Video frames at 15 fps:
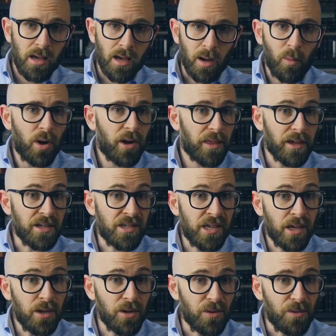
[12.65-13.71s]
And what do they
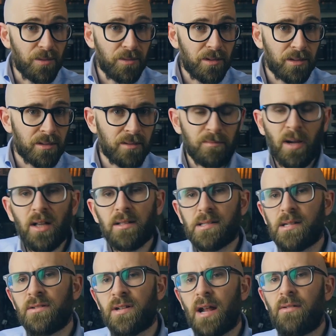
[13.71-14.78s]
do? Moles
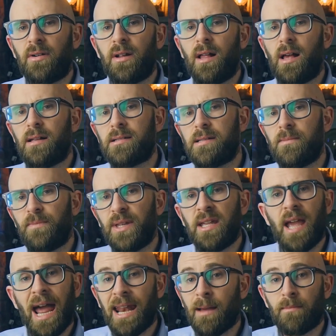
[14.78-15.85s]
in general are
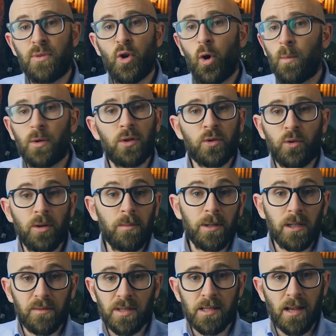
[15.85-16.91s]
simply an abnormal
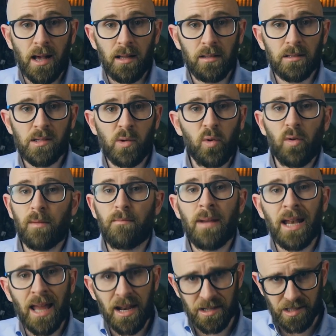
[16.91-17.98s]
grouping of cells called
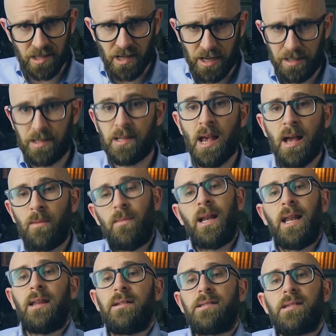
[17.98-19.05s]
melanocytes.
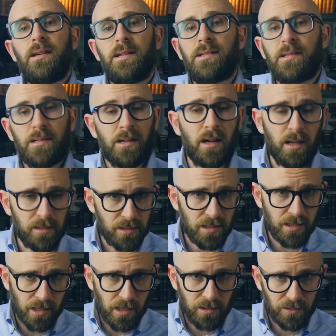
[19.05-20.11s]
Melanocytes are the
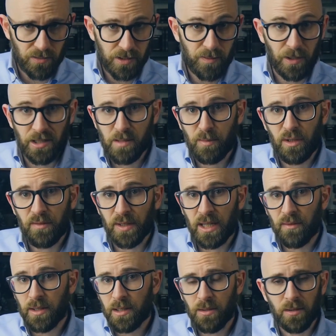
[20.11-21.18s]
cells responsible for
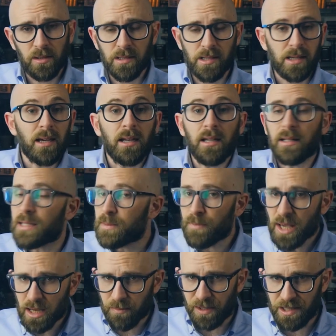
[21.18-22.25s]
giving your skin its
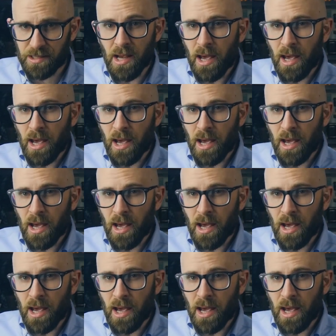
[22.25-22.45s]
pigment.